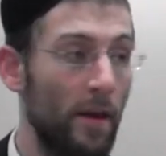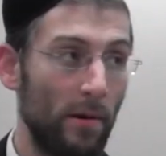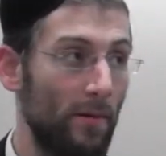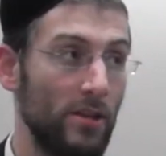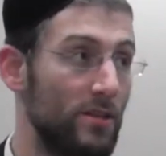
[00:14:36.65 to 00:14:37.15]

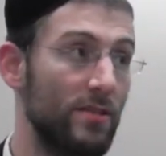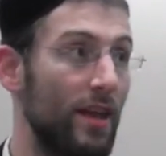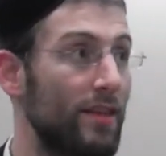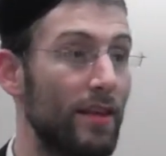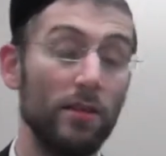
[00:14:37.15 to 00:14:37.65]
But Rashi doesn't
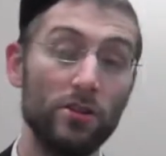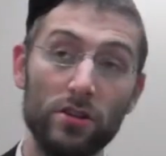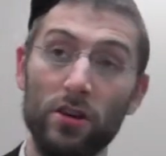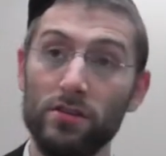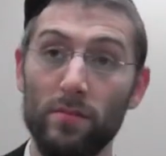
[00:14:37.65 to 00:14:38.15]
like that
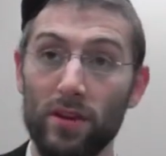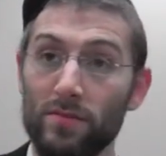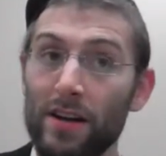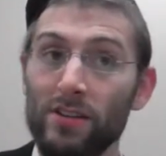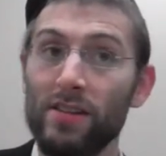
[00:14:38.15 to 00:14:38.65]
l'shitasa, because
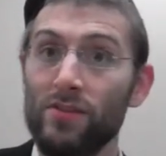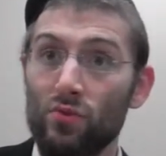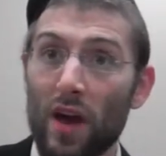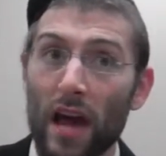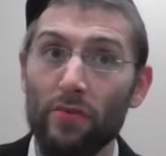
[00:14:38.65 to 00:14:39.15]
Rashi says
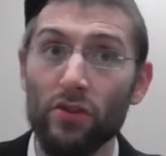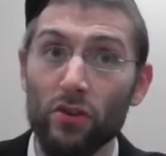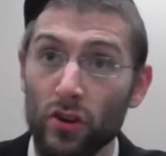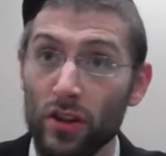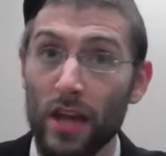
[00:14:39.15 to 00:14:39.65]
you have to